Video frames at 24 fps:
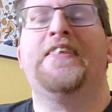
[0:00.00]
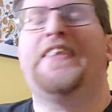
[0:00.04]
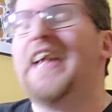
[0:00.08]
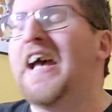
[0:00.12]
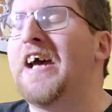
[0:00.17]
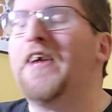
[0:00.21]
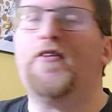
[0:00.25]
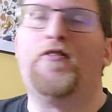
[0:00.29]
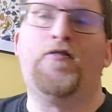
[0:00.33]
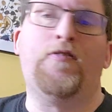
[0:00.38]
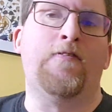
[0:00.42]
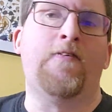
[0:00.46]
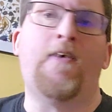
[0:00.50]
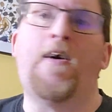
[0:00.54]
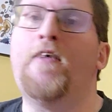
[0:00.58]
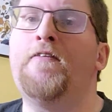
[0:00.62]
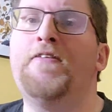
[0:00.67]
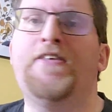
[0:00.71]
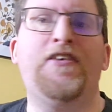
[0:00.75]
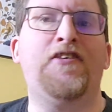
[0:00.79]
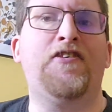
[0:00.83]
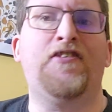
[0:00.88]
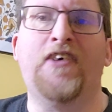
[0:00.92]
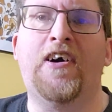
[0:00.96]
That's with
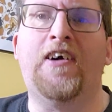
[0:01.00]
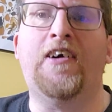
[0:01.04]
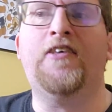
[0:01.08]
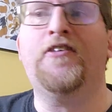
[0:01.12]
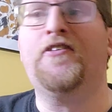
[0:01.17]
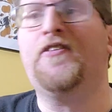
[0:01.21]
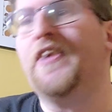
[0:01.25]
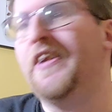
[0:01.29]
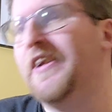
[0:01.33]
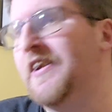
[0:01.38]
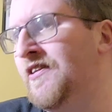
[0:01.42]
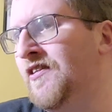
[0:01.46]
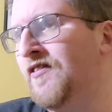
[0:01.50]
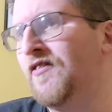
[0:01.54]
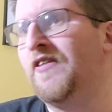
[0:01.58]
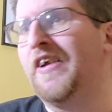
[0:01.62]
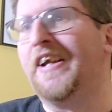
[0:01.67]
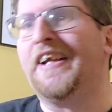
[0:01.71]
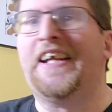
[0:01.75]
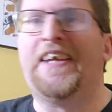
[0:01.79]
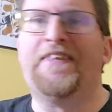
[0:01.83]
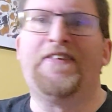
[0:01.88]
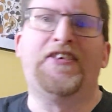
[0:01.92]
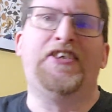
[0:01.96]
all these salts, and just
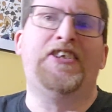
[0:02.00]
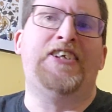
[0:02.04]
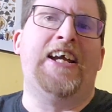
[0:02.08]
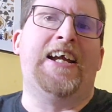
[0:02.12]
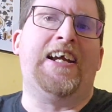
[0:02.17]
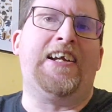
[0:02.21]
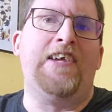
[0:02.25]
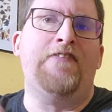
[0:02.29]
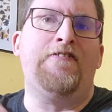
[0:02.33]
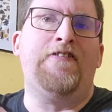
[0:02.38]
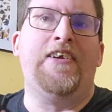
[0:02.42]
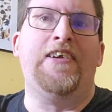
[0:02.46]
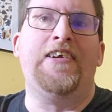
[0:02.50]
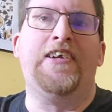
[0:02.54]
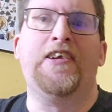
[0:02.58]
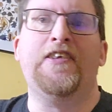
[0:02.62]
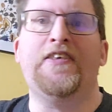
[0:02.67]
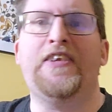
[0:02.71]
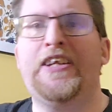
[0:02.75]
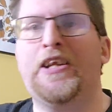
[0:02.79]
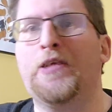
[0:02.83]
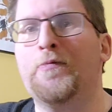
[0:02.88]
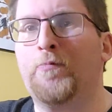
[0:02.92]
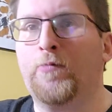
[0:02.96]
like get the check if you
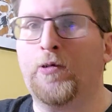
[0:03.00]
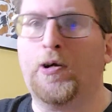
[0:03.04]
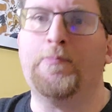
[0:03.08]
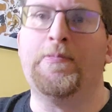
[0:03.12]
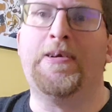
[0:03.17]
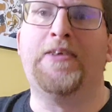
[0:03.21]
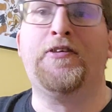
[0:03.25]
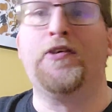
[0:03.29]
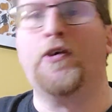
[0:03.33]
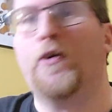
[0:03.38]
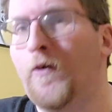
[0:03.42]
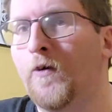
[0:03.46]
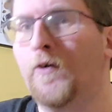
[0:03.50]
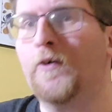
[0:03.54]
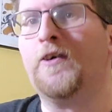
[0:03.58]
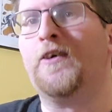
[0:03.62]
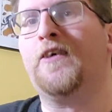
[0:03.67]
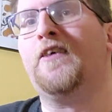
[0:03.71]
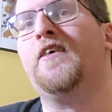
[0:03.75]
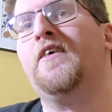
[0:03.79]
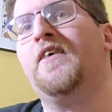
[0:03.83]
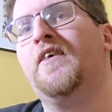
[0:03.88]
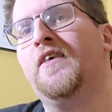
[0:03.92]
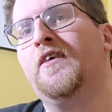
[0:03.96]
can need a permit to
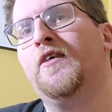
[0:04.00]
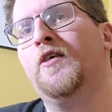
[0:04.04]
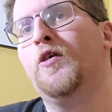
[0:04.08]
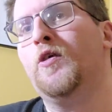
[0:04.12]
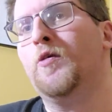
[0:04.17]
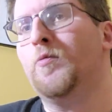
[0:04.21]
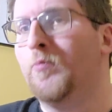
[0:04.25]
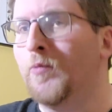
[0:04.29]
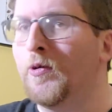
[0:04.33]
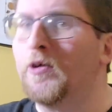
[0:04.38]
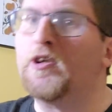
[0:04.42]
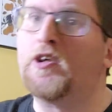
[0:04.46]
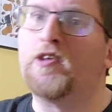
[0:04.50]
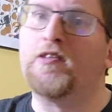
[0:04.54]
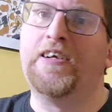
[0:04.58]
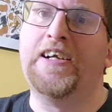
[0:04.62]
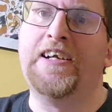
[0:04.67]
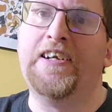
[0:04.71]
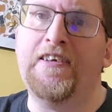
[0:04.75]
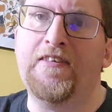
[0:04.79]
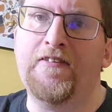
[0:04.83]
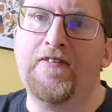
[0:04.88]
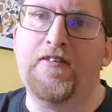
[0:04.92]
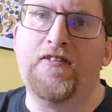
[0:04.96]
order
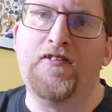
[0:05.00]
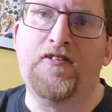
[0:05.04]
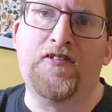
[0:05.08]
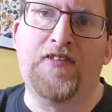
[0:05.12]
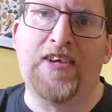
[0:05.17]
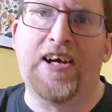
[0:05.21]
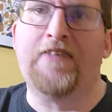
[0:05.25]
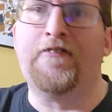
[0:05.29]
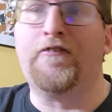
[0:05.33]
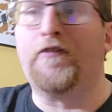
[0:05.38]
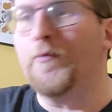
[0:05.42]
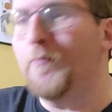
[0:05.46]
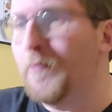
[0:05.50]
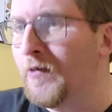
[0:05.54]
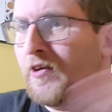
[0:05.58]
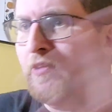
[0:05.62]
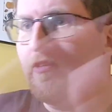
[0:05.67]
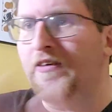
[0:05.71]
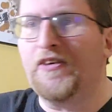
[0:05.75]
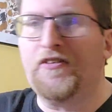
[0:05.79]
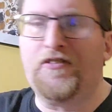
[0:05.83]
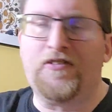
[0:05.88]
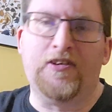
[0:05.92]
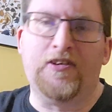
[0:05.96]
mercury stuff or mercury